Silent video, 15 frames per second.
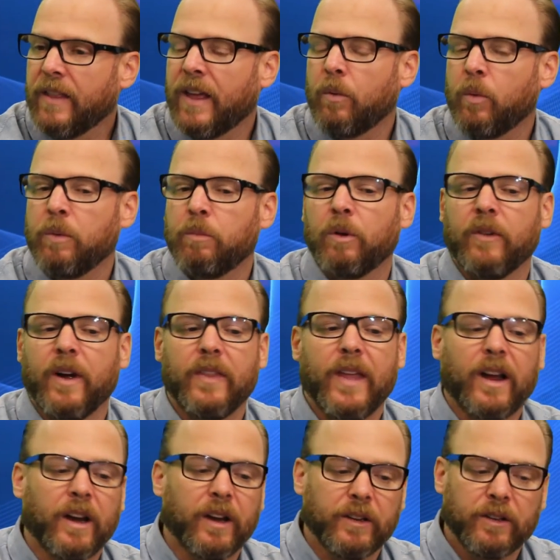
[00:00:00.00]
And that we
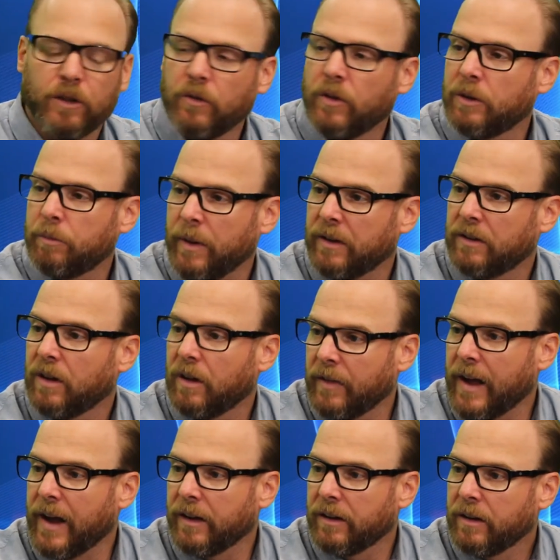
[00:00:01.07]
provide that kind of service based
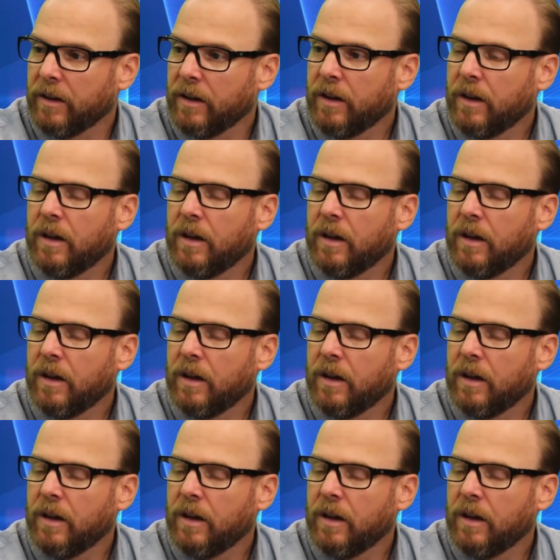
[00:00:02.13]
on that.